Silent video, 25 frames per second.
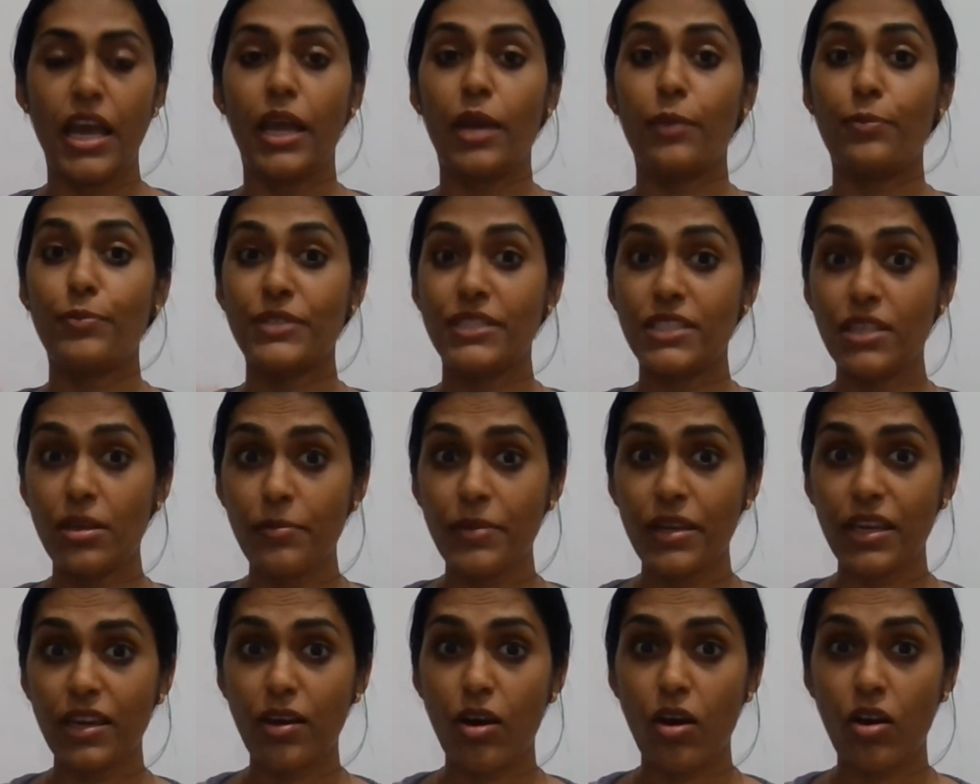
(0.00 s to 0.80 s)

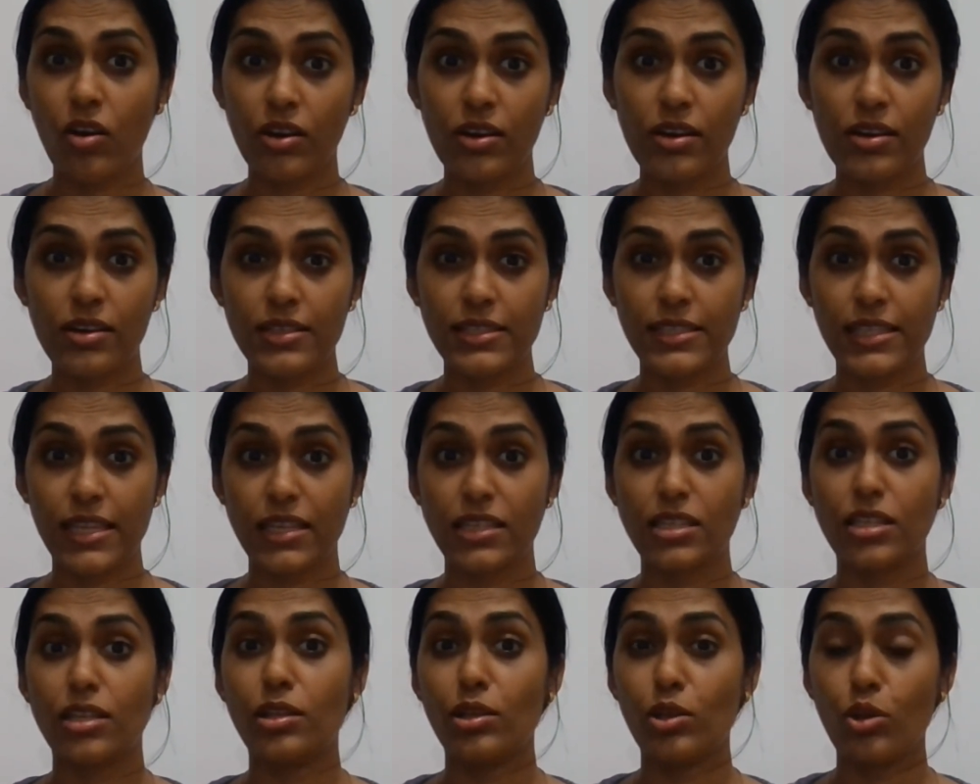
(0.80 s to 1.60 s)
epidemic occurs
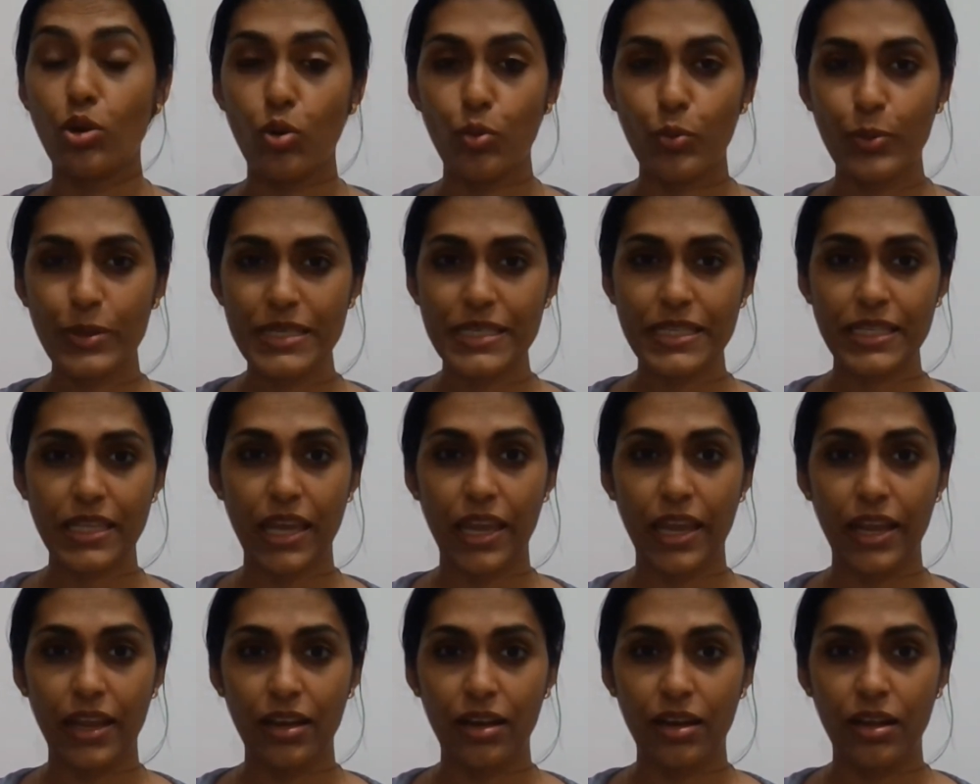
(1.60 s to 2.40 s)
at a lower
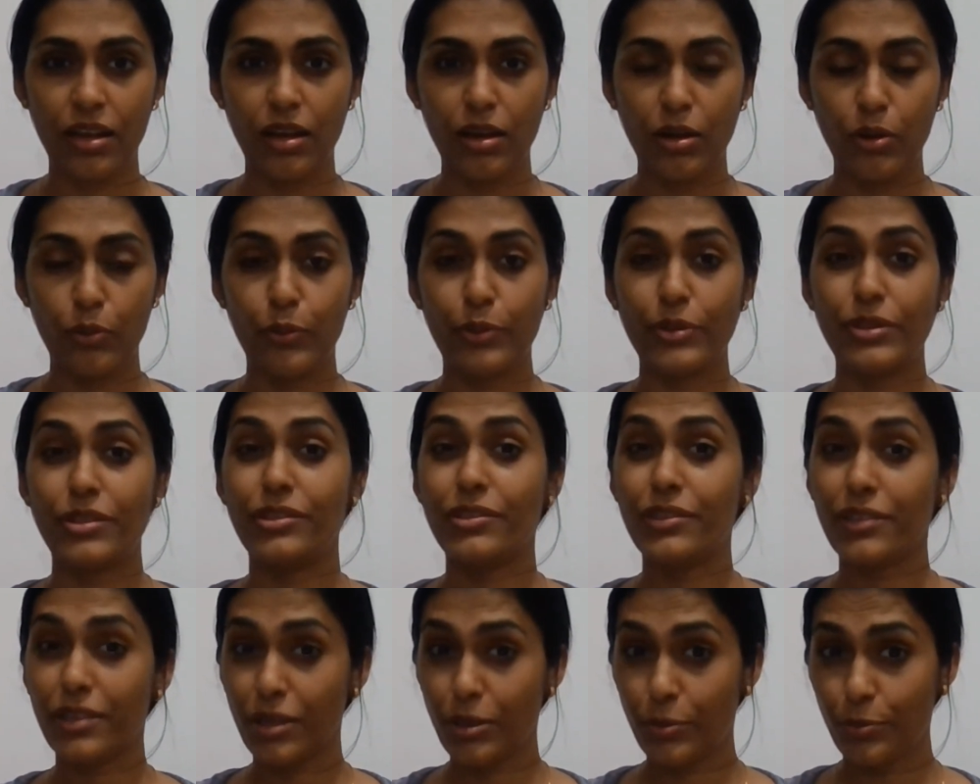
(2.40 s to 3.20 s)
scale
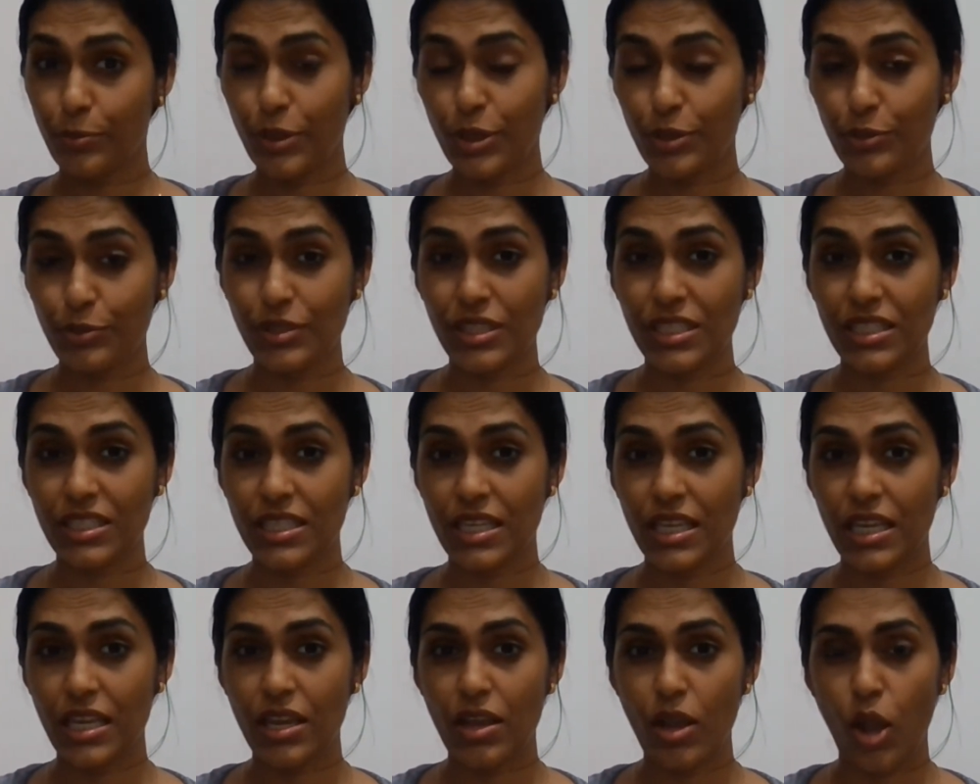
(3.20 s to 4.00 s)
within the
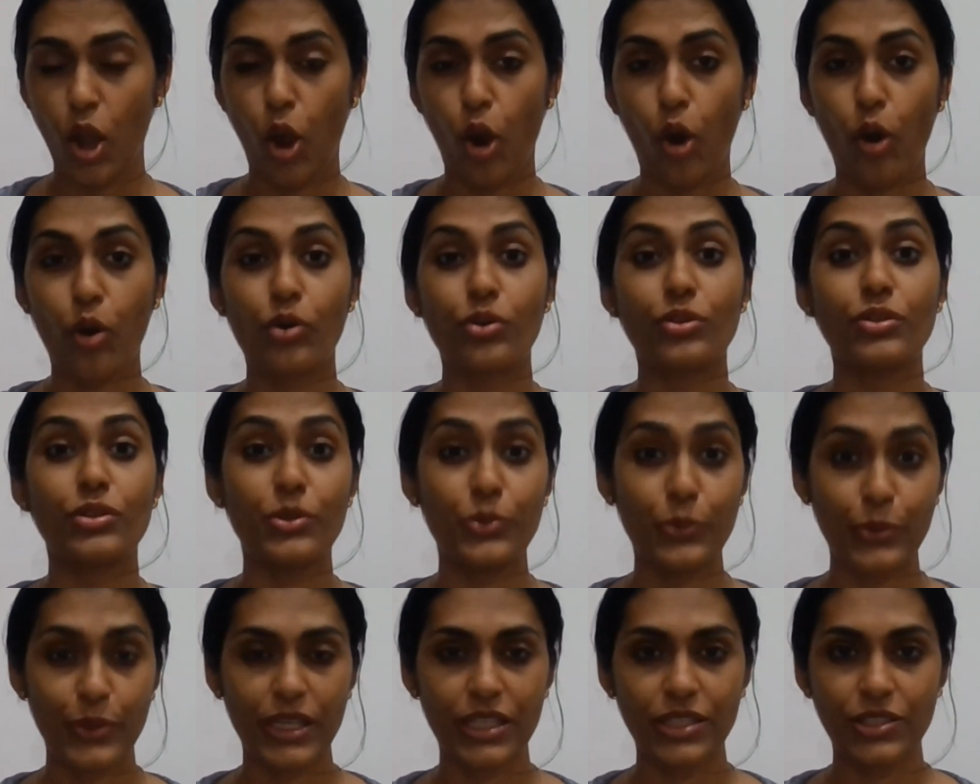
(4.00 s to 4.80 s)
community or
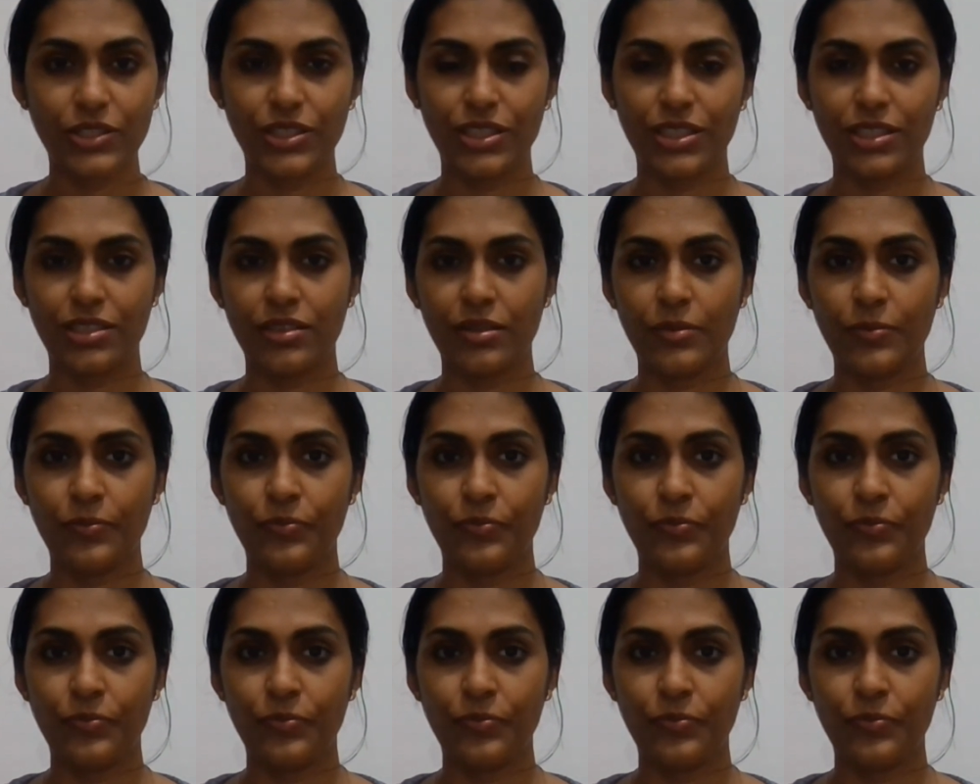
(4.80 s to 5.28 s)
the region,